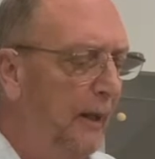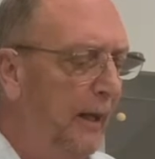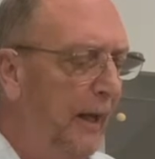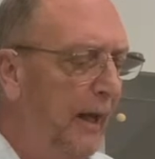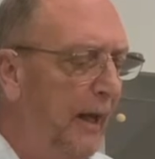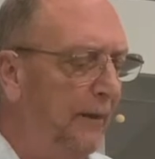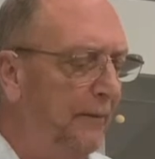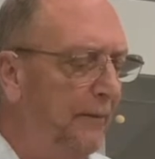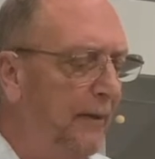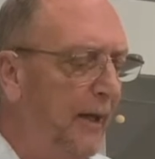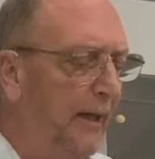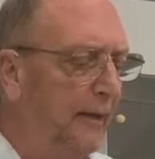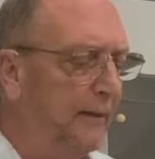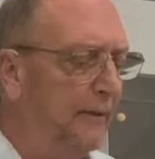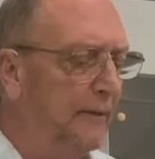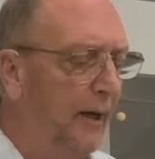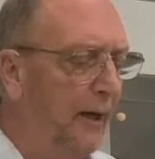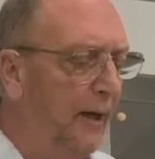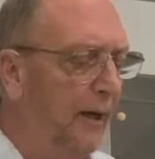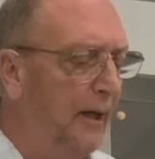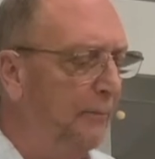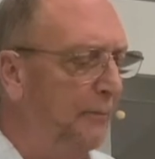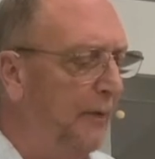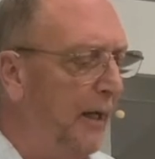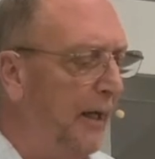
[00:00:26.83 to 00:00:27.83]
At that
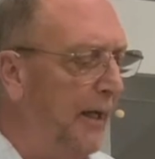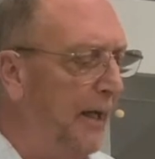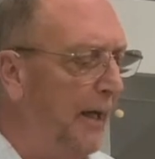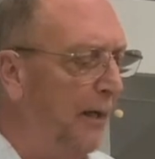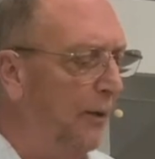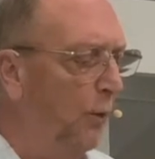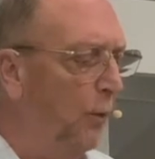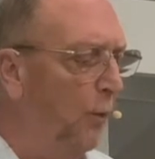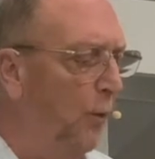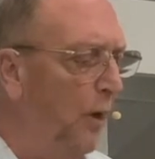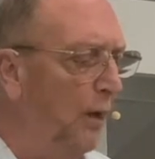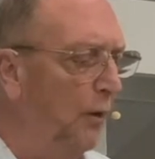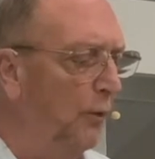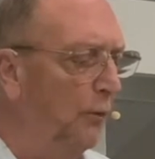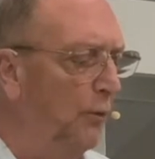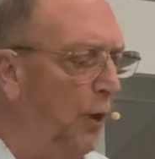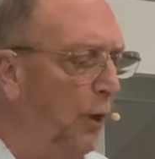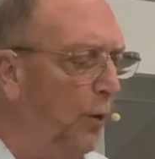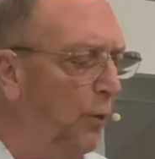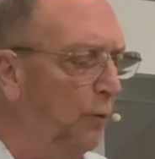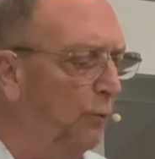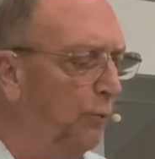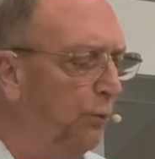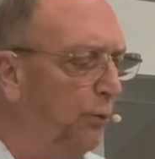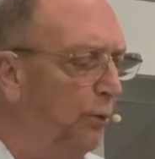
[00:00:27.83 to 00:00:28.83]
time, they had a
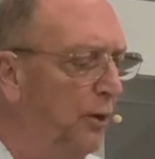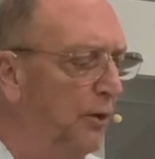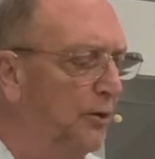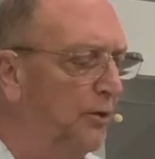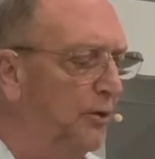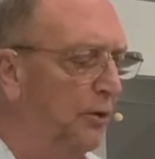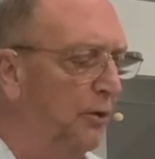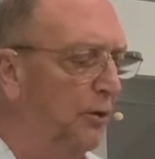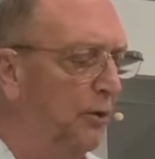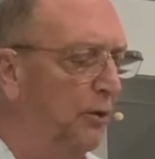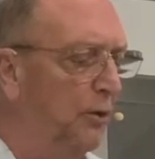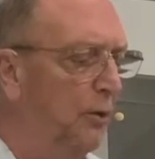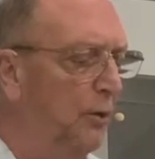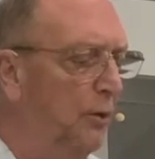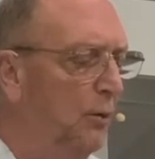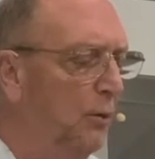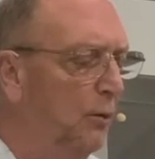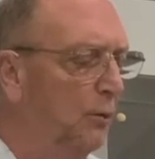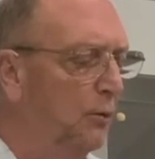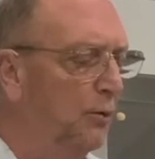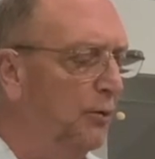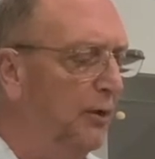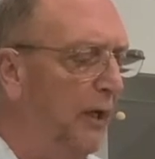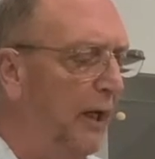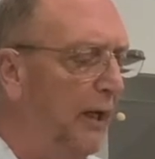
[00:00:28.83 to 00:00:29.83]
well-known prisoner
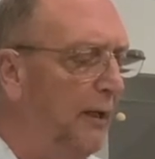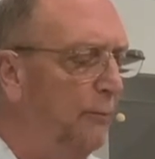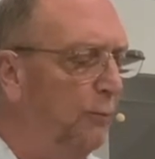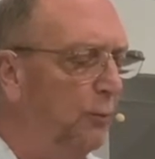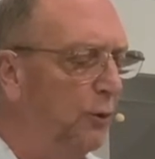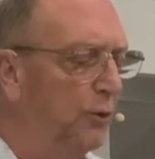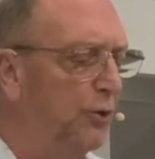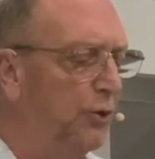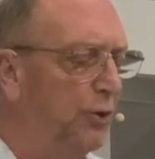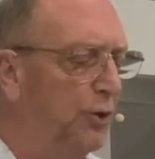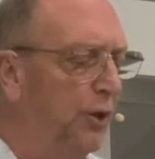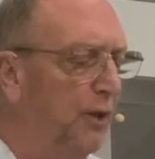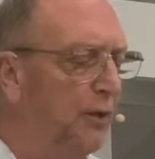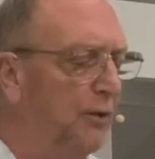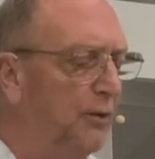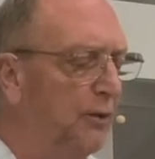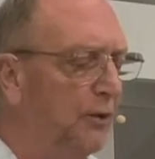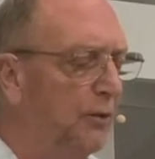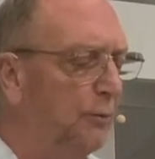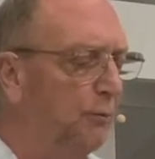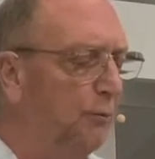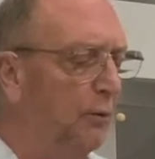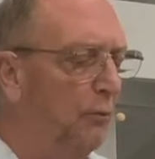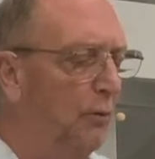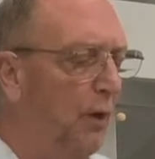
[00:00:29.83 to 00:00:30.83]
whose name was
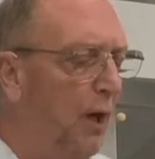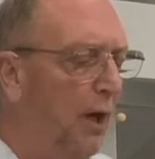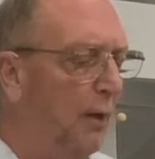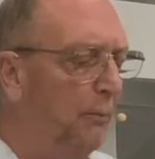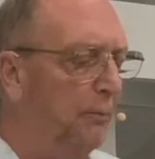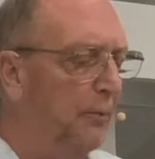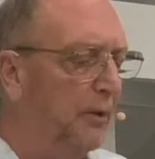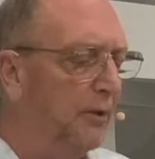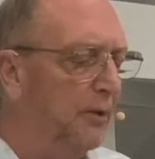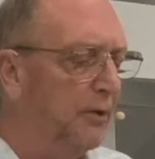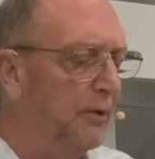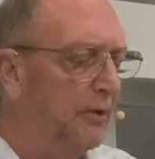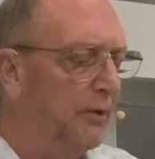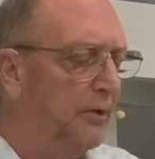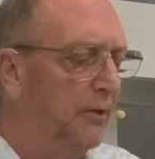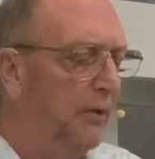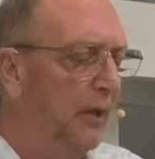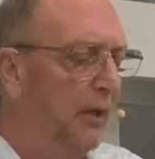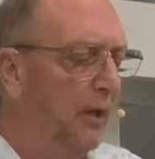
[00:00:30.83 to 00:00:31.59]
Jesus Barabbas.